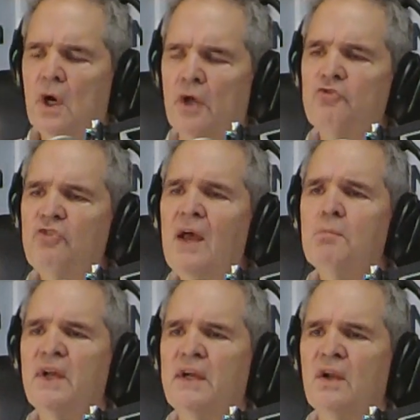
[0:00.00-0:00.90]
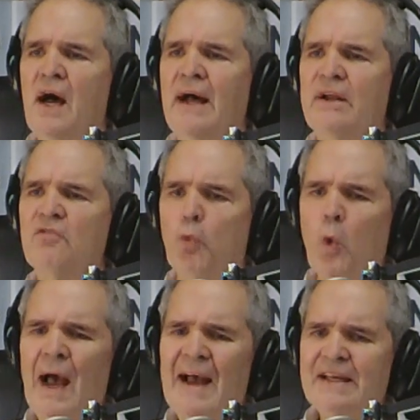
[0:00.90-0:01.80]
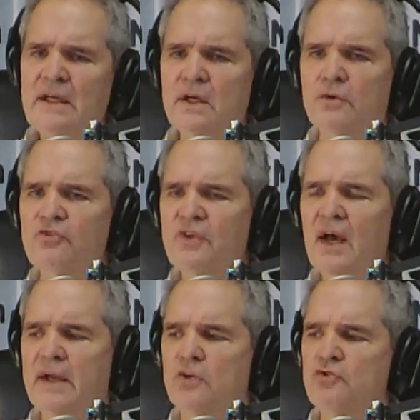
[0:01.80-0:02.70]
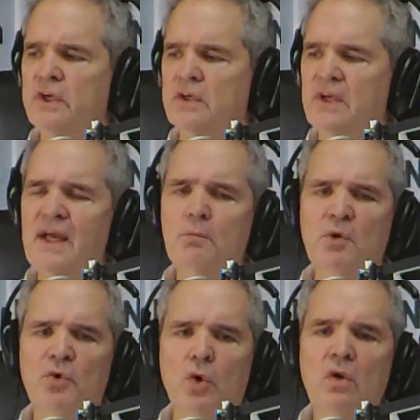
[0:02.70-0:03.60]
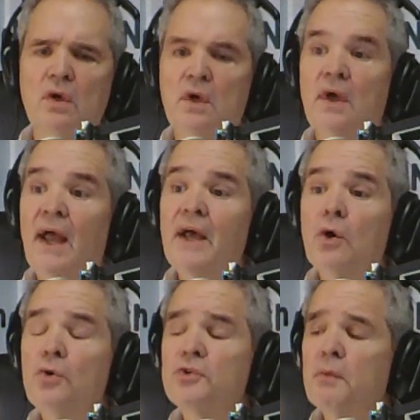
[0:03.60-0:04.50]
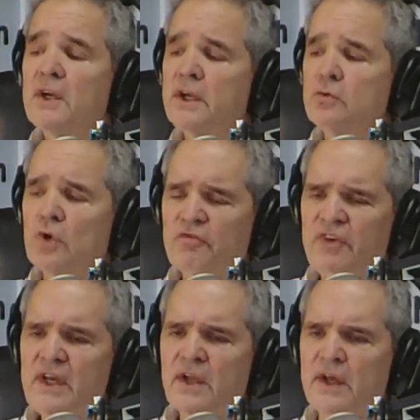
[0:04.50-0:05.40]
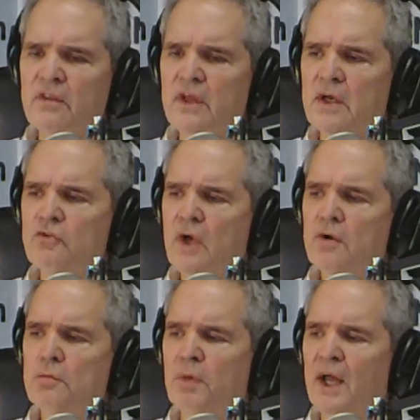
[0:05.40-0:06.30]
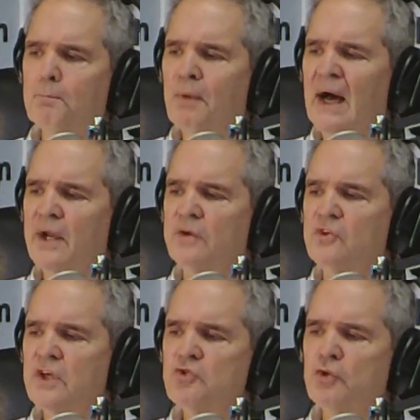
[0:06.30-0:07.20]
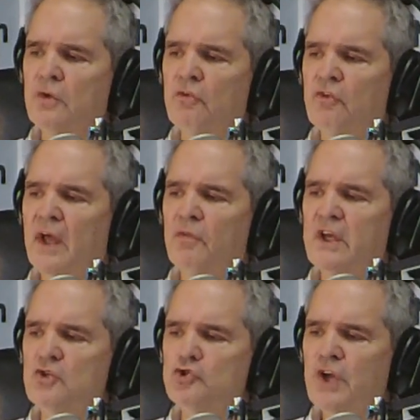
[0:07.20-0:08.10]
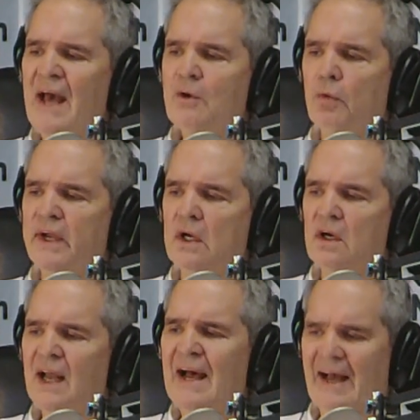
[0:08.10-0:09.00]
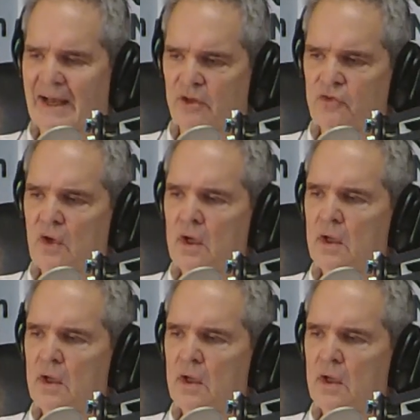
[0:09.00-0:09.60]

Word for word: assembly line of wacky, astonishing, damnable, and ultimately revealing things uttered by politicians and the chattering class.